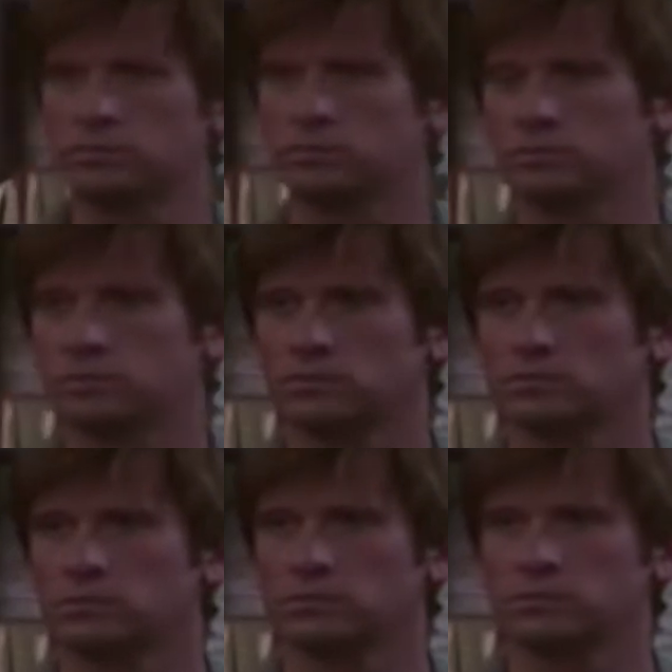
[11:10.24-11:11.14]
Do me one
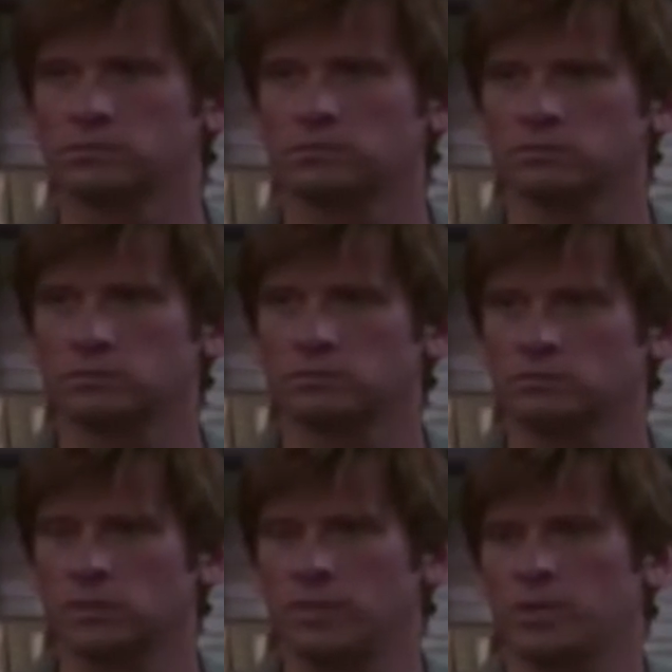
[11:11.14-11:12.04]
favor. Don't leave town.
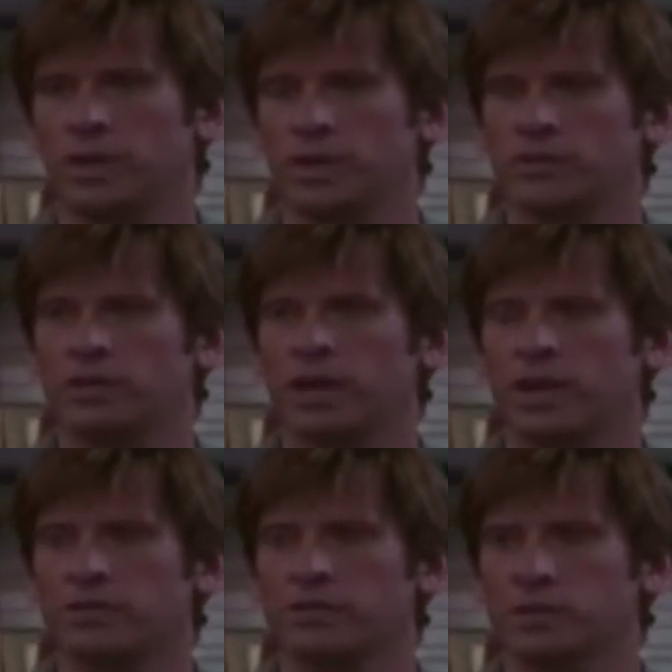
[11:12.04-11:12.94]
Why would I? Everything
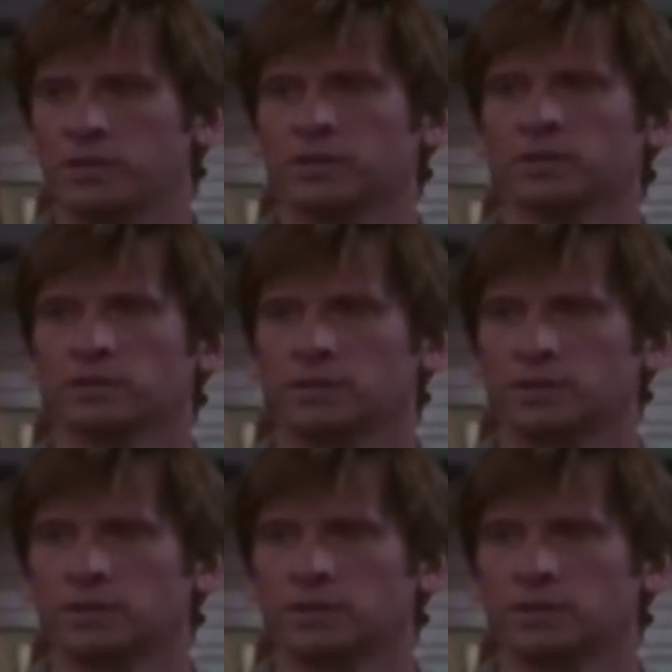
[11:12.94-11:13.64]
I have is here.